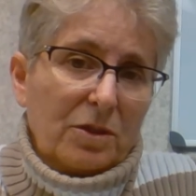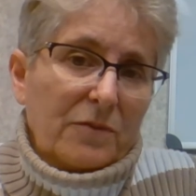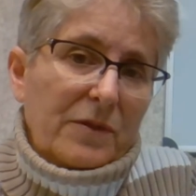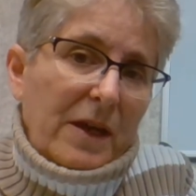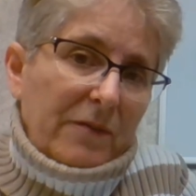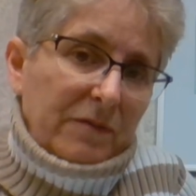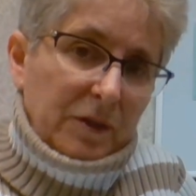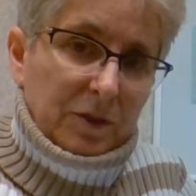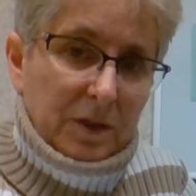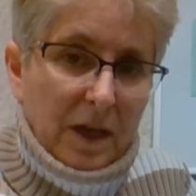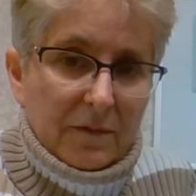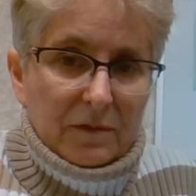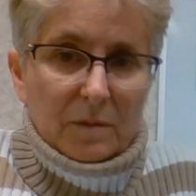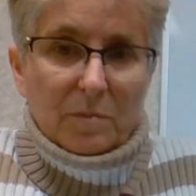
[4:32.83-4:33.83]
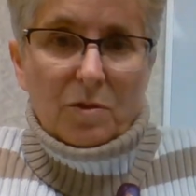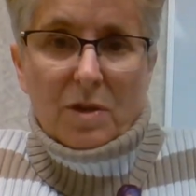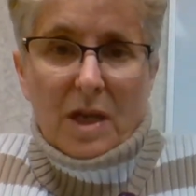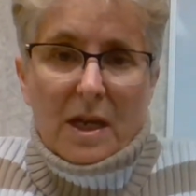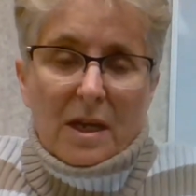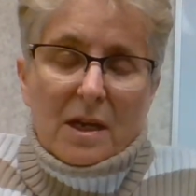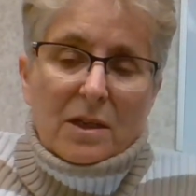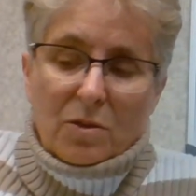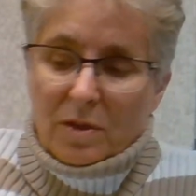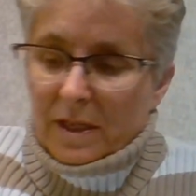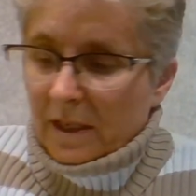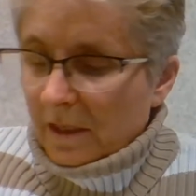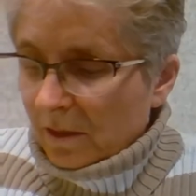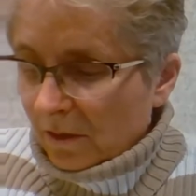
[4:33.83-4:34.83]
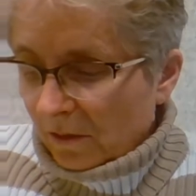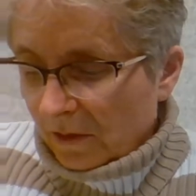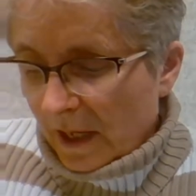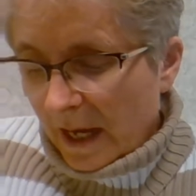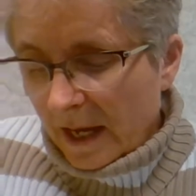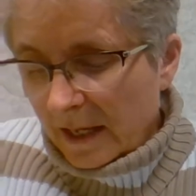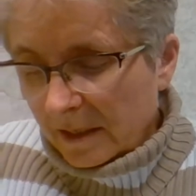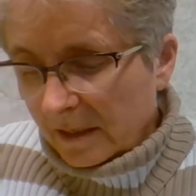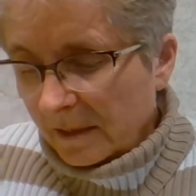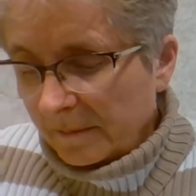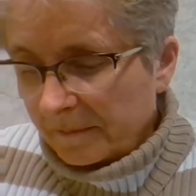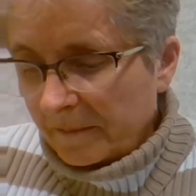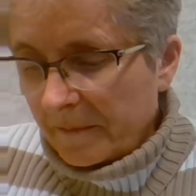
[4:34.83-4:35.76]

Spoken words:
So if that feels comfortable, go ahead and do that.